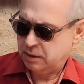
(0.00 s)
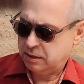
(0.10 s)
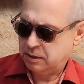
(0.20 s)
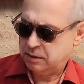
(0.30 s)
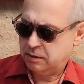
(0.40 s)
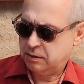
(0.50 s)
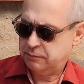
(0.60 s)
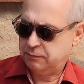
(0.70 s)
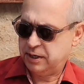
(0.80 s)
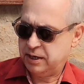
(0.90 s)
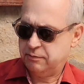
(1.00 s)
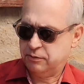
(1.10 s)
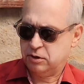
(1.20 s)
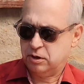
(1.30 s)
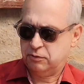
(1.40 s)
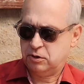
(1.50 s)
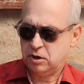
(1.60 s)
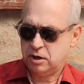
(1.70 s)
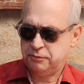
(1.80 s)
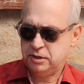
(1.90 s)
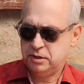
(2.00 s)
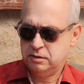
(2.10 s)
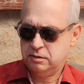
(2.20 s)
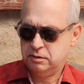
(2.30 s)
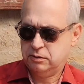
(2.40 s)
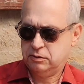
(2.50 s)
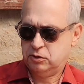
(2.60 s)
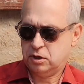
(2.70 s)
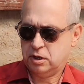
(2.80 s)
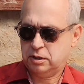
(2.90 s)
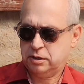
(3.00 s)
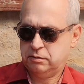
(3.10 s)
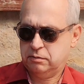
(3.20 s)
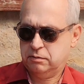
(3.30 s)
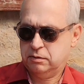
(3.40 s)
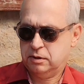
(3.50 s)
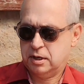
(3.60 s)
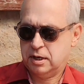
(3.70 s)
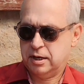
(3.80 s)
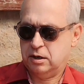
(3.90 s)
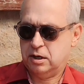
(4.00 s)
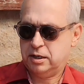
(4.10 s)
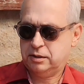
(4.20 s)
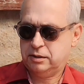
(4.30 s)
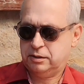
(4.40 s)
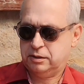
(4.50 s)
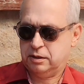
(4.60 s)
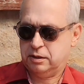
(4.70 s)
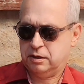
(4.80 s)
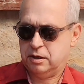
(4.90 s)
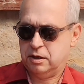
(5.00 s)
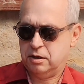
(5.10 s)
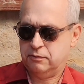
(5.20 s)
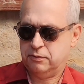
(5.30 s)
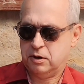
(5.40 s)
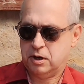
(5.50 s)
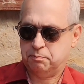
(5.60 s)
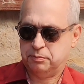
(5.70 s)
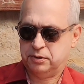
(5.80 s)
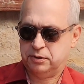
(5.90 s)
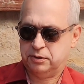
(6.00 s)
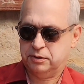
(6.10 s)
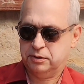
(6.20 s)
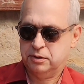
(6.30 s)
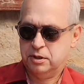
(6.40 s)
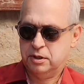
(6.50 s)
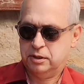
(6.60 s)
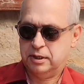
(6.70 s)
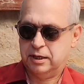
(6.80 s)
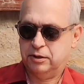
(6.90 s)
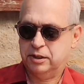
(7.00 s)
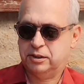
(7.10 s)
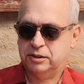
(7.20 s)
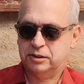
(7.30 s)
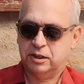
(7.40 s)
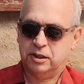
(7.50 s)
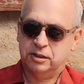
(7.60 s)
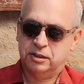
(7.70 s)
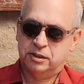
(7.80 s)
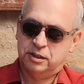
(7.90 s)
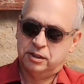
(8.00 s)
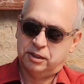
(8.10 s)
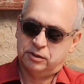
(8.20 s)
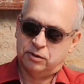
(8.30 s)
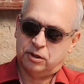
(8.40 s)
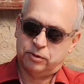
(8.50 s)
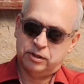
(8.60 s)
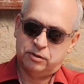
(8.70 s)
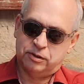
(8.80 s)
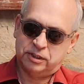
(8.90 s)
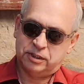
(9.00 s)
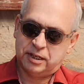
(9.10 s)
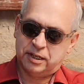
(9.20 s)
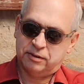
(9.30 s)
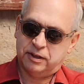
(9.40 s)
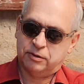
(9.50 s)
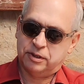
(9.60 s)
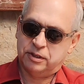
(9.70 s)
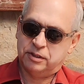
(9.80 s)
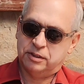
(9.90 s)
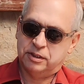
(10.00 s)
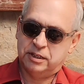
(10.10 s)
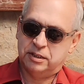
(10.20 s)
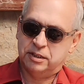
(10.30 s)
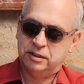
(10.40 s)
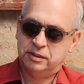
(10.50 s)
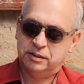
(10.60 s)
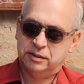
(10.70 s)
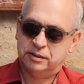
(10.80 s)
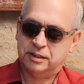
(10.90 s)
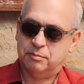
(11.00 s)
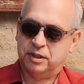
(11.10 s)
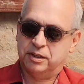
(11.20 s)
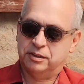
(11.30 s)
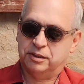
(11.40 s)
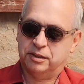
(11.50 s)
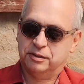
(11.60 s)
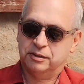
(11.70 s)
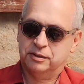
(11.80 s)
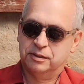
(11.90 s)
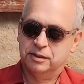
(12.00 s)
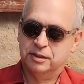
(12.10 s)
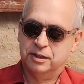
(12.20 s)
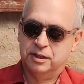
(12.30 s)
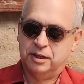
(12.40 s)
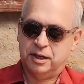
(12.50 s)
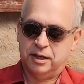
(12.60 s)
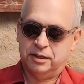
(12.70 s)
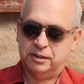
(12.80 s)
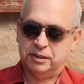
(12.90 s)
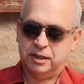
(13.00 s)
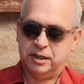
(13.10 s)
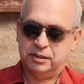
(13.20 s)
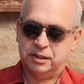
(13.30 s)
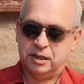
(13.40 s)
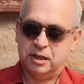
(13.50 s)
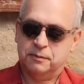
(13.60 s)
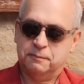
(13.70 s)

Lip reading: flavor of coffee, chocolate, and lots of hops. Now this is it's all written on the side very neatly, someplace here. And it says,